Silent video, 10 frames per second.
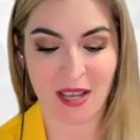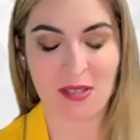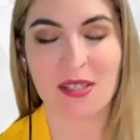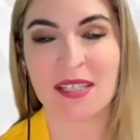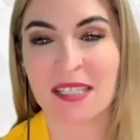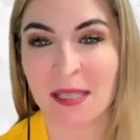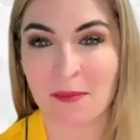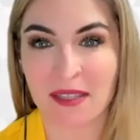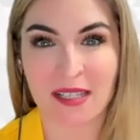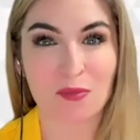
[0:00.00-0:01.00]
So this is
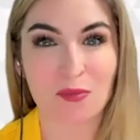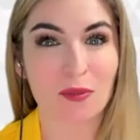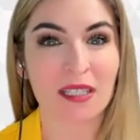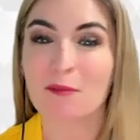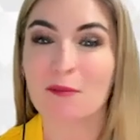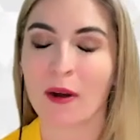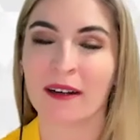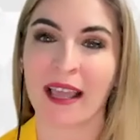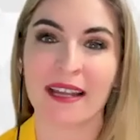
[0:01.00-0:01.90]
something that's really important.